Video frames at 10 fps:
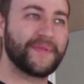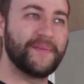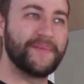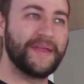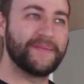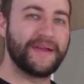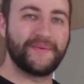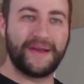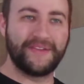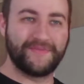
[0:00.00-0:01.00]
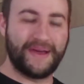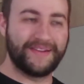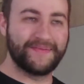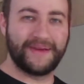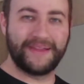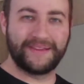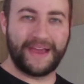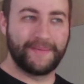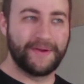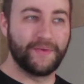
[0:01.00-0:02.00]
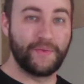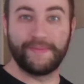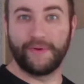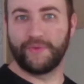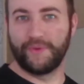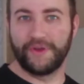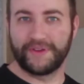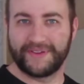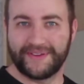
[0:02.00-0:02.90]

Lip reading: me and my wife, Panda, behind the camera, we both work,